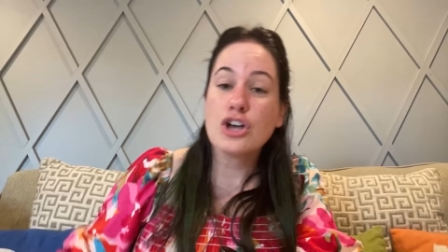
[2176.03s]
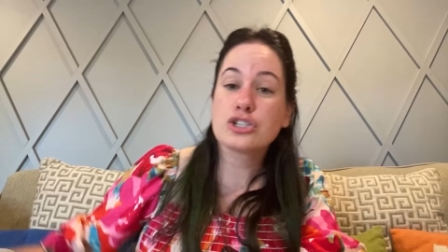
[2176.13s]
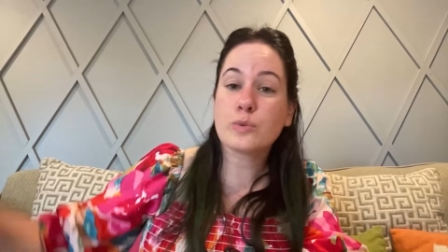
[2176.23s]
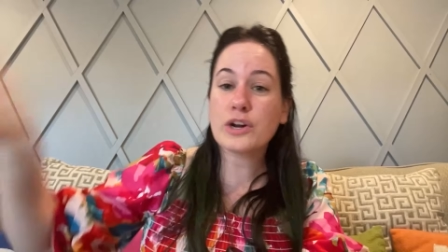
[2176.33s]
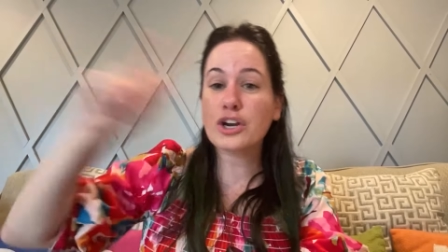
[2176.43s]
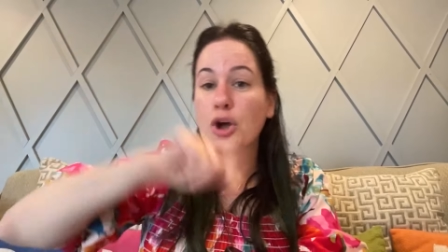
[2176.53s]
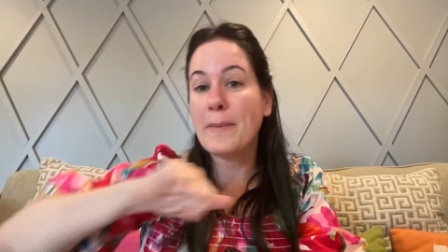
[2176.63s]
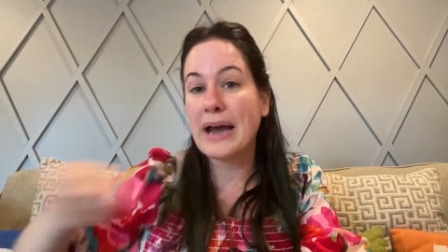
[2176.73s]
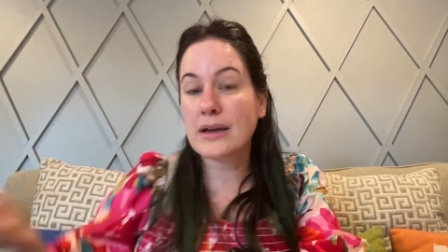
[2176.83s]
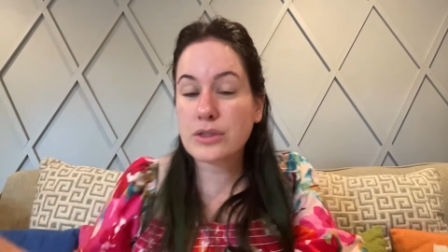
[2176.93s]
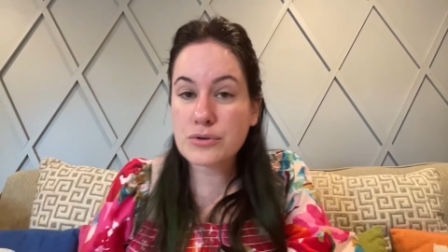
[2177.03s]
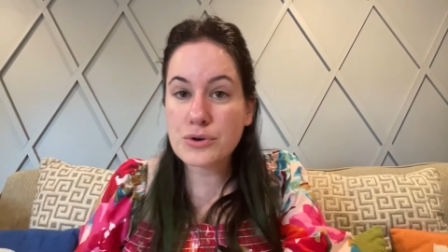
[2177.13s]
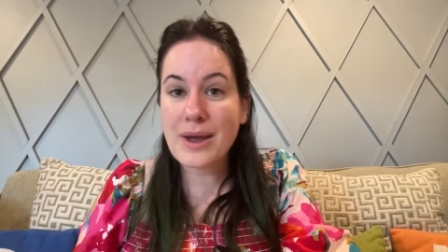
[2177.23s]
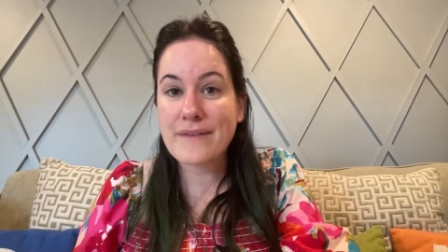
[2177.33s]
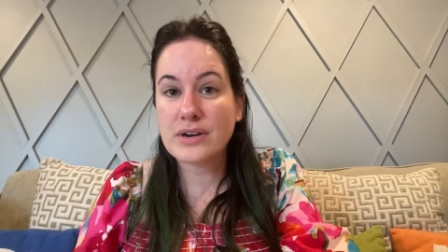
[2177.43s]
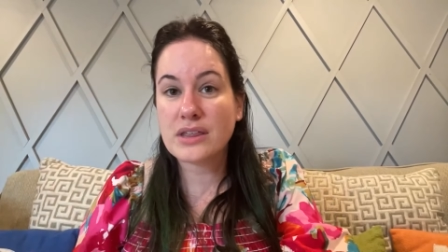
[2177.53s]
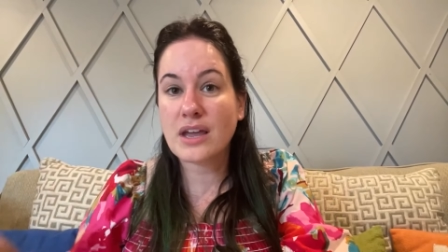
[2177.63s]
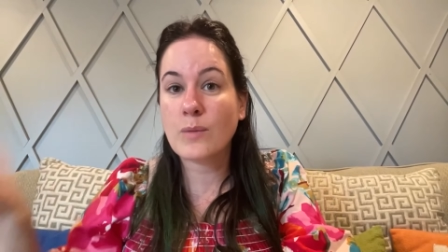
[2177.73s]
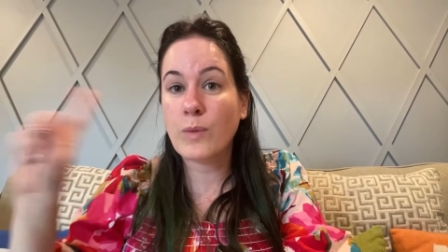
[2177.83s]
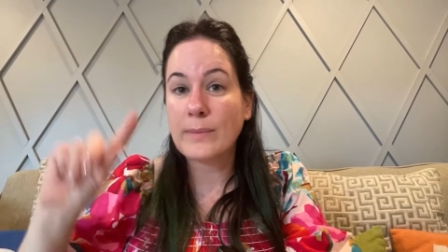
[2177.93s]
So we're gonna go back through
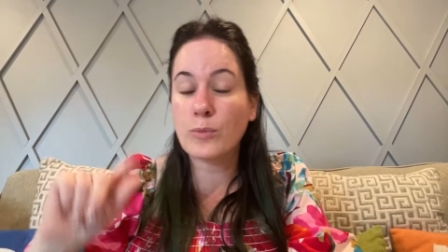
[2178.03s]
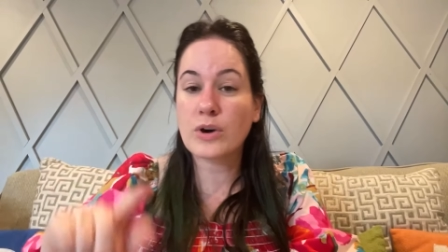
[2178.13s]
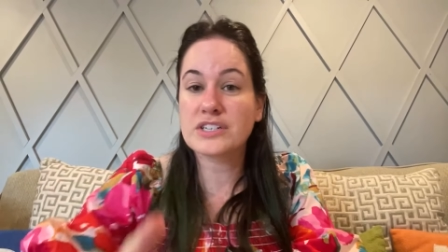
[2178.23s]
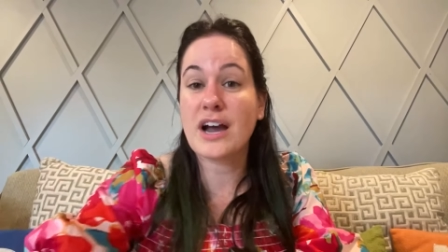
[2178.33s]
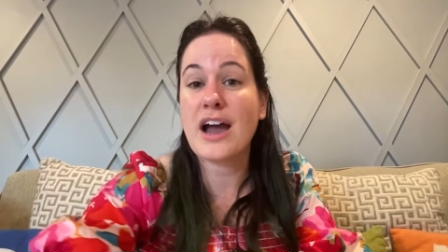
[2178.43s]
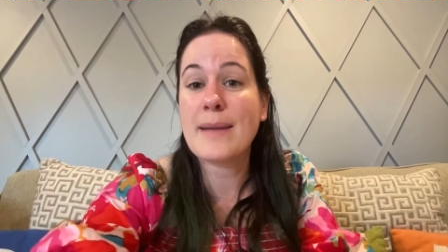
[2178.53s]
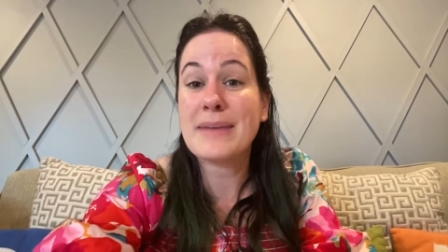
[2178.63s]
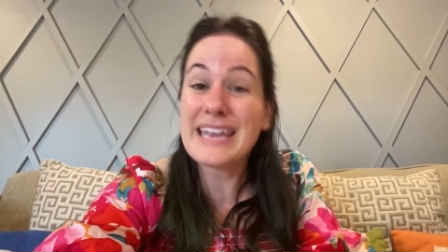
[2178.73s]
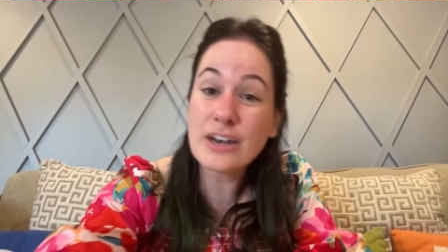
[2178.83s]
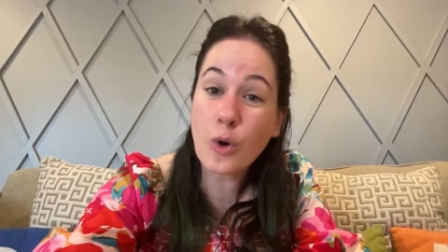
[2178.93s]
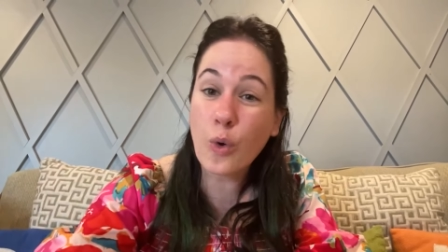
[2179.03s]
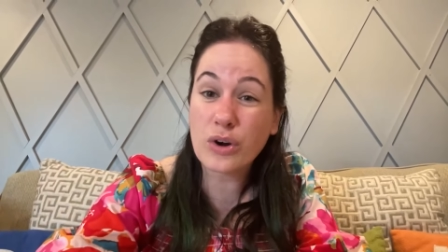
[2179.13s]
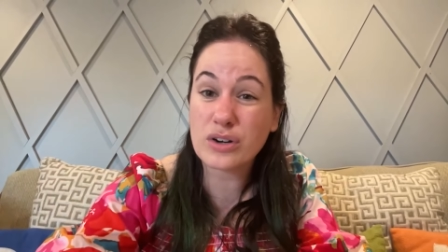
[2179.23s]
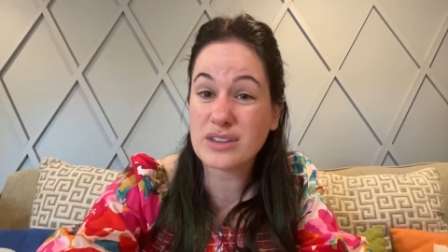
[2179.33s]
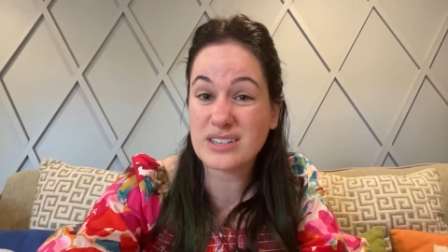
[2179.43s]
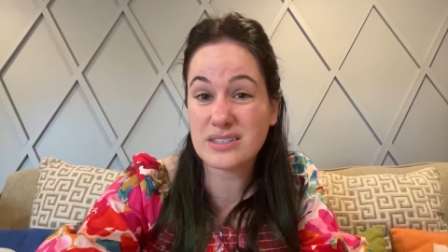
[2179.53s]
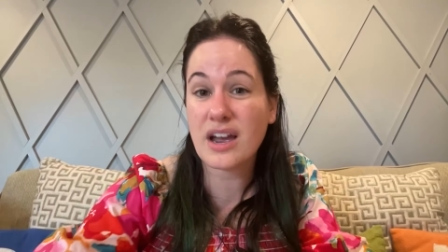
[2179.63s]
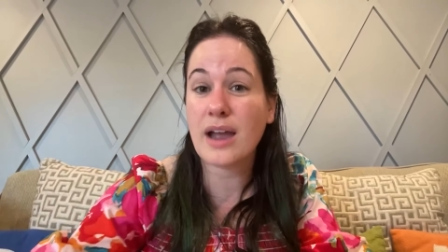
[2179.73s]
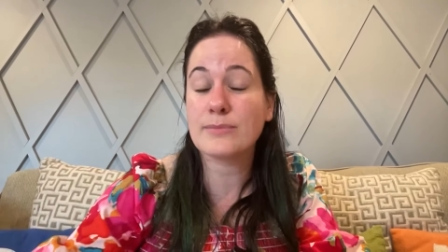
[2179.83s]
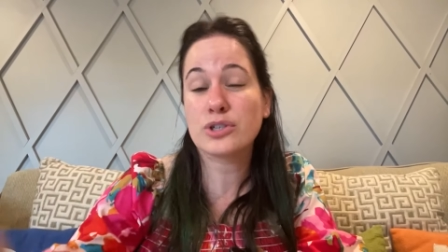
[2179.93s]
everything one more time in order this
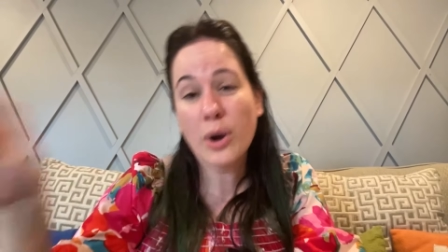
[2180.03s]
time,